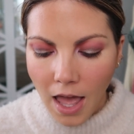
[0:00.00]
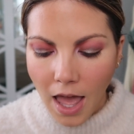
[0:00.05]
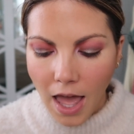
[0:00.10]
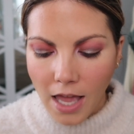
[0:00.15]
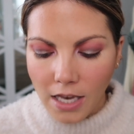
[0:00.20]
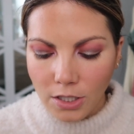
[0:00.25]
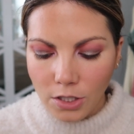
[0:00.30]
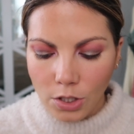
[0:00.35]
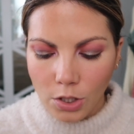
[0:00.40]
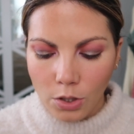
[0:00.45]

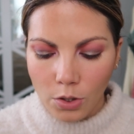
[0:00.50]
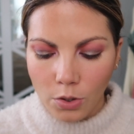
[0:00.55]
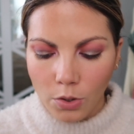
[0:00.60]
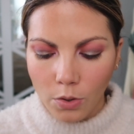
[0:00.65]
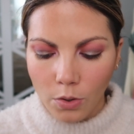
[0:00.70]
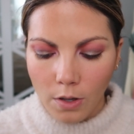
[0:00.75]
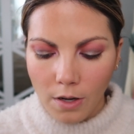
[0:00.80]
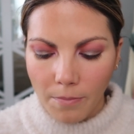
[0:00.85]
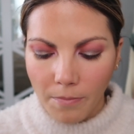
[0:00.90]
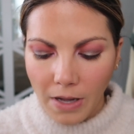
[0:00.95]
and
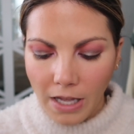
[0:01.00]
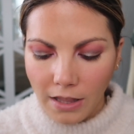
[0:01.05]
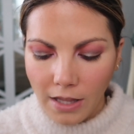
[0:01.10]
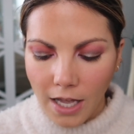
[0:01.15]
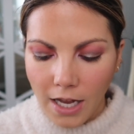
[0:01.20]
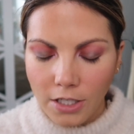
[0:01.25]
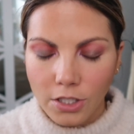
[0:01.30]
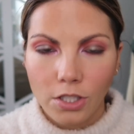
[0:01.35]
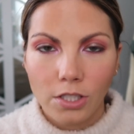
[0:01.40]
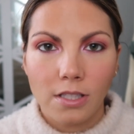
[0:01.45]
do my
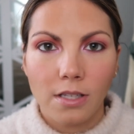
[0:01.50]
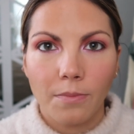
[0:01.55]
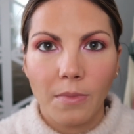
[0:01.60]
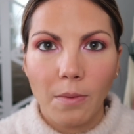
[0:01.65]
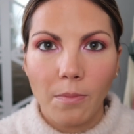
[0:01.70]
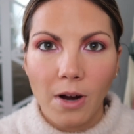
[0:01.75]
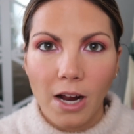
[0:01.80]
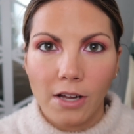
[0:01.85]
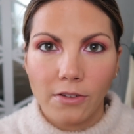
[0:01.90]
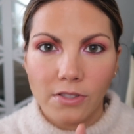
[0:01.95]
lashes and
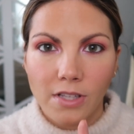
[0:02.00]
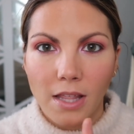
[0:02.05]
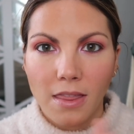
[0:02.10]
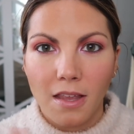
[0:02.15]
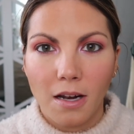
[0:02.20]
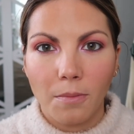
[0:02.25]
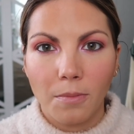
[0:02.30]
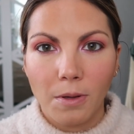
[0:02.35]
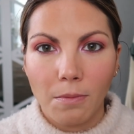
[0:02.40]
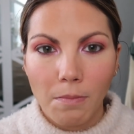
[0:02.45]
my brows, and
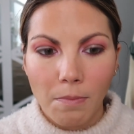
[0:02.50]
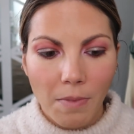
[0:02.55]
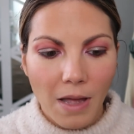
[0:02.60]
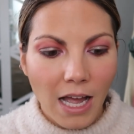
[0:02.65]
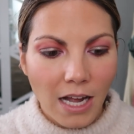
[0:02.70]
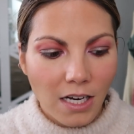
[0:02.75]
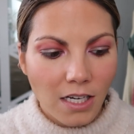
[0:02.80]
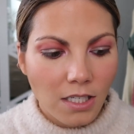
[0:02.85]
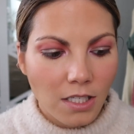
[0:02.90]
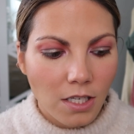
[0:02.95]
then I'll be
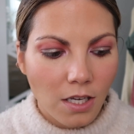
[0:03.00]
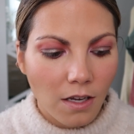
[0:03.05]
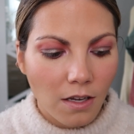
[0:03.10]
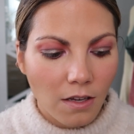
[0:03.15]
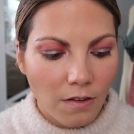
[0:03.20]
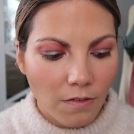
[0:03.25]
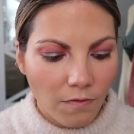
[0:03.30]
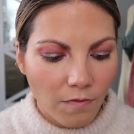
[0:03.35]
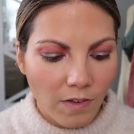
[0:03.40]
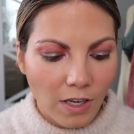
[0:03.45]
back
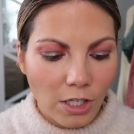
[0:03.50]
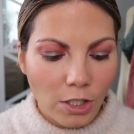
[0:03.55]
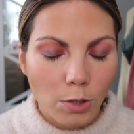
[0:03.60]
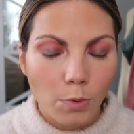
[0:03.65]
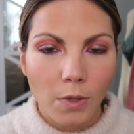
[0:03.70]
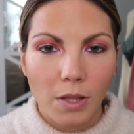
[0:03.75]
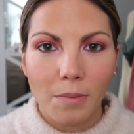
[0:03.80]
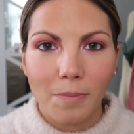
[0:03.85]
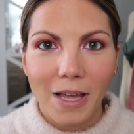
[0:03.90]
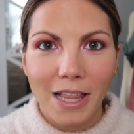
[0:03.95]
to finish
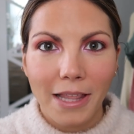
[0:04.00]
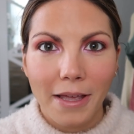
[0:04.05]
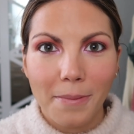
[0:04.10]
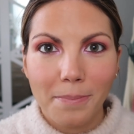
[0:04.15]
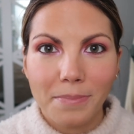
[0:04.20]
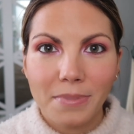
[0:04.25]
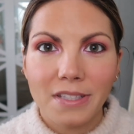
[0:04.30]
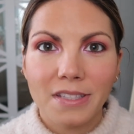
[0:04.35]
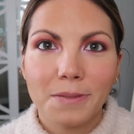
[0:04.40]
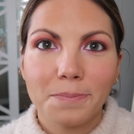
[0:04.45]
with my
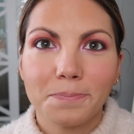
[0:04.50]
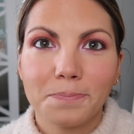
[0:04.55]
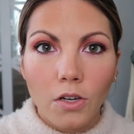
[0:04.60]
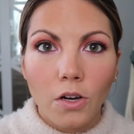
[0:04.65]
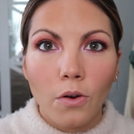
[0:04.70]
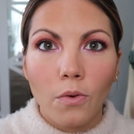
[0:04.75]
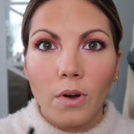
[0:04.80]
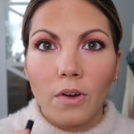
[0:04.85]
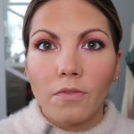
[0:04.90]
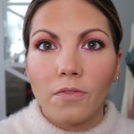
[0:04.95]
lips.
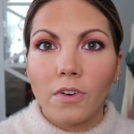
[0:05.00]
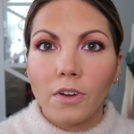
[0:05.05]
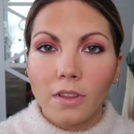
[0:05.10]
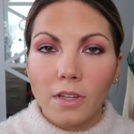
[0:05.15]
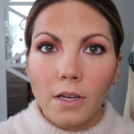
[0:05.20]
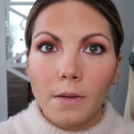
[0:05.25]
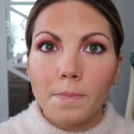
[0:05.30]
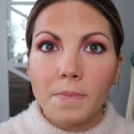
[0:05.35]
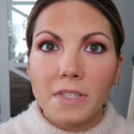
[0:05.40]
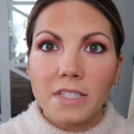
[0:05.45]
So for
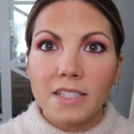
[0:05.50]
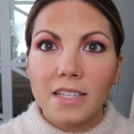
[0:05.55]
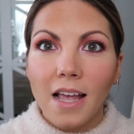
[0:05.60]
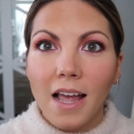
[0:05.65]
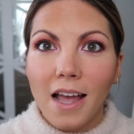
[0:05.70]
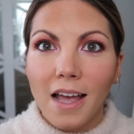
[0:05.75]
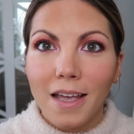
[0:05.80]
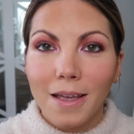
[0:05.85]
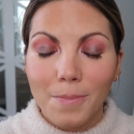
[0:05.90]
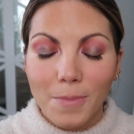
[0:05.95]
lips,
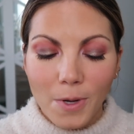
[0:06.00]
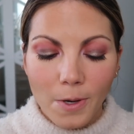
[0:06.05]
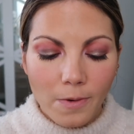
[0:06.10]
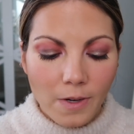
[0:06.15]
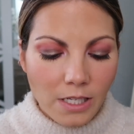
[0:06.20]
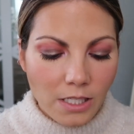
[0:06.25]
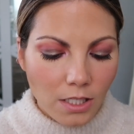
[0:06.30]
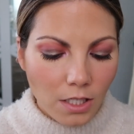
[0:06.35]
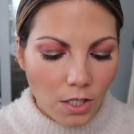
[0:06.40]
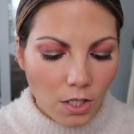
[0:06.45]
I'm
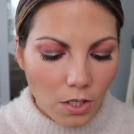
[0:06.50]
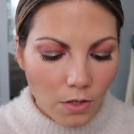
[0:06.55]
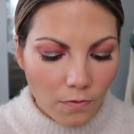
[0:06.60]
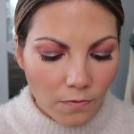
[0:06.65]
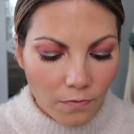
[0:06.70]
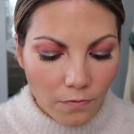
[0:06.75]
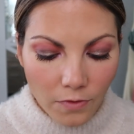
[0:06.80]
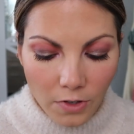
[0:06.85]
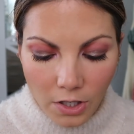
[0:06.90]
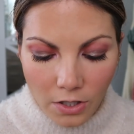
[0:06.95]
going to
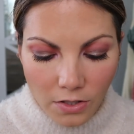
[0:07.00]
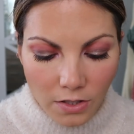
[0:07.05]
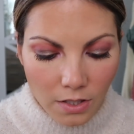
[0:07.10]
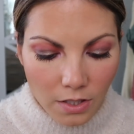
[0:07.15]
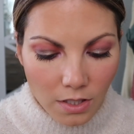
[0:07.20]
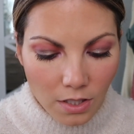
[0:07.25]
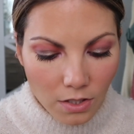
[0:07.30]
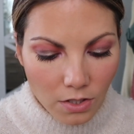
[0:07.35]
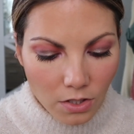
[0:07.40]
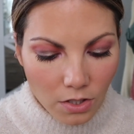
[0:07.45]

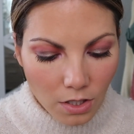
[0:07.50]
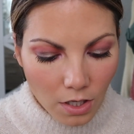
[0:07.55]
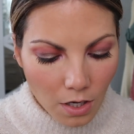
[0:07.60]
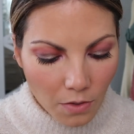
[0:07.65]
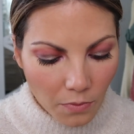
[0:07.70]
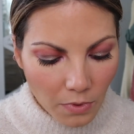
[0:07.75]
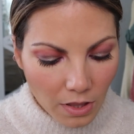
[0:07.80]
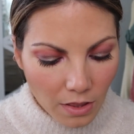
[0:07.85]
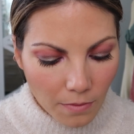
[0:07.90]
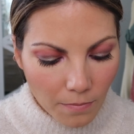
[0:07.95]
first
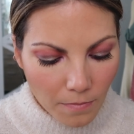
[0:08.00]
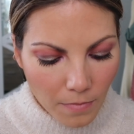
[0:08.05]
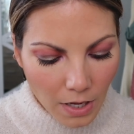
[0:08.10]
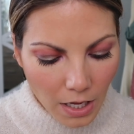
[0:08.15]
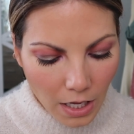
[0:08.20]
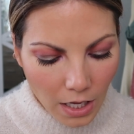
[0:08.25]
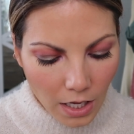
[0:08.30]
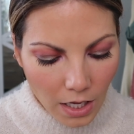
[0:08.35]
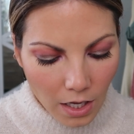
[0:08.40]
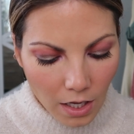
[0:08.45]
start with
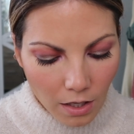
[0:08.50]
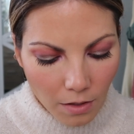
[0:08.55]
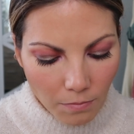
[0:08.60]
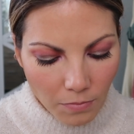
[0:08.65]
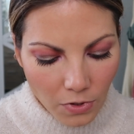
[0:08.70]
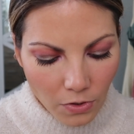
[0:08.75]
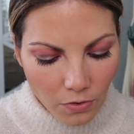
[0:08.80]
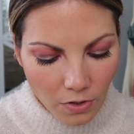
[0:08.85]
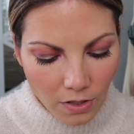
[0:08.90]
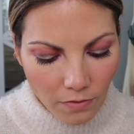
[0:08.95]
my
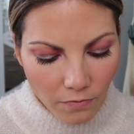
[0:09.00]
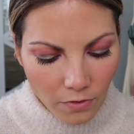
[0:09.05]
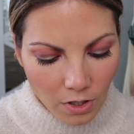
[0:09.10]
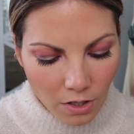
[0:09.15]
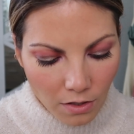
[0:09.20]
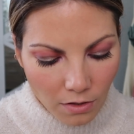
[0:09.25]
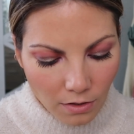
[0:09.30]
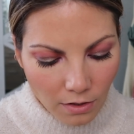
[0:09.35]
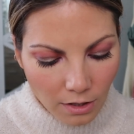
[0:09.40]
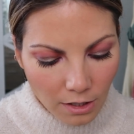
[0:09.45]
Beauty
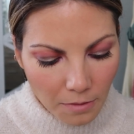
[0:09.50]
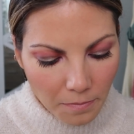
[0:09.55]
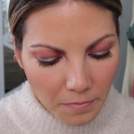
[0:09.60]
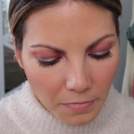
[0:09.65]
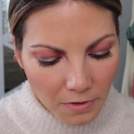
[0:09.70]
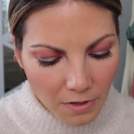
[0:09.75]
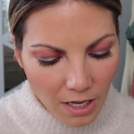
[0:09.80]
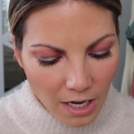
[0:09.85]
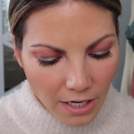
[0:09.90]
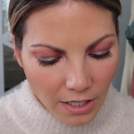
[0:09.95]
Vault
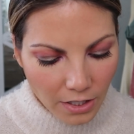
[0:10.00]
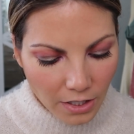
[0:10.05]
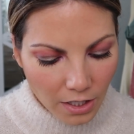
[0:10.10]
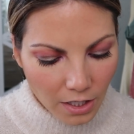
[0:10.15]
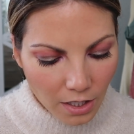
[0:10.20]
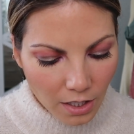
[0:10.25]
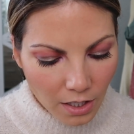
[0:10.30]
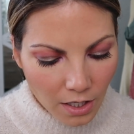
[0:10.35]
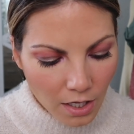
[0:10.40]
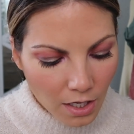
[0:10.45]
lip
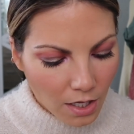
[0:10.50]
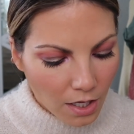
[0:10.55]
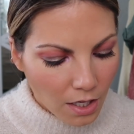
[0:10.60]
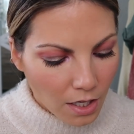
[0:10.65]
liner